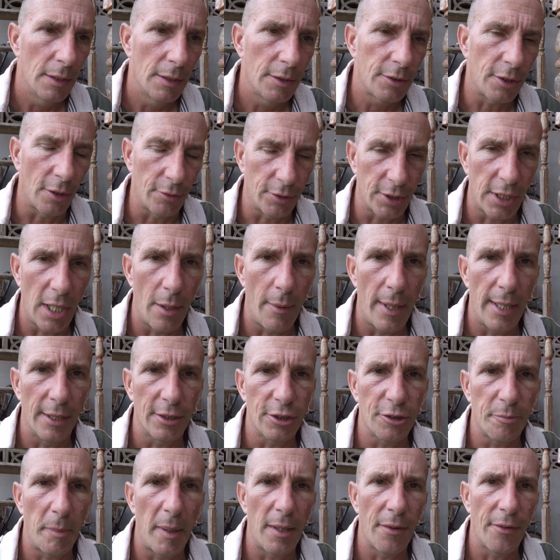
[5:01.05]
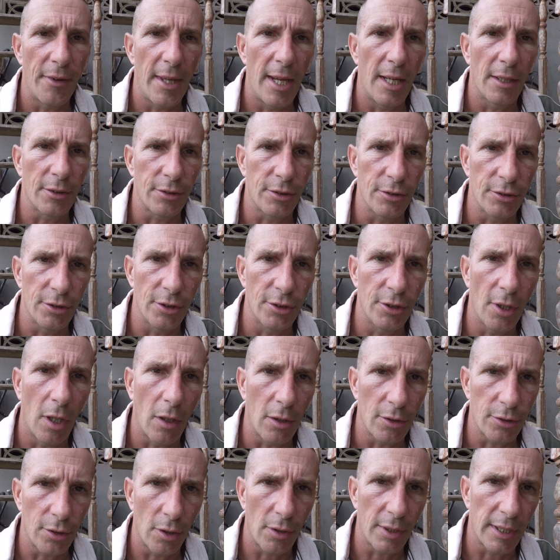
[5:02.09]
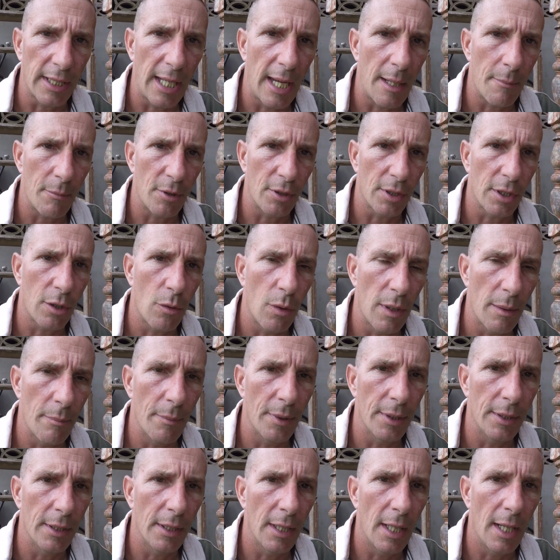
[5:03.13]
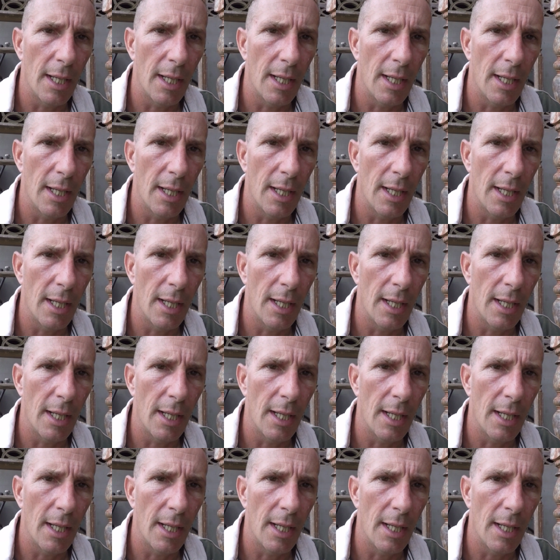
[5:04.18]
So to go out and spend thousands of dollars on camera equipment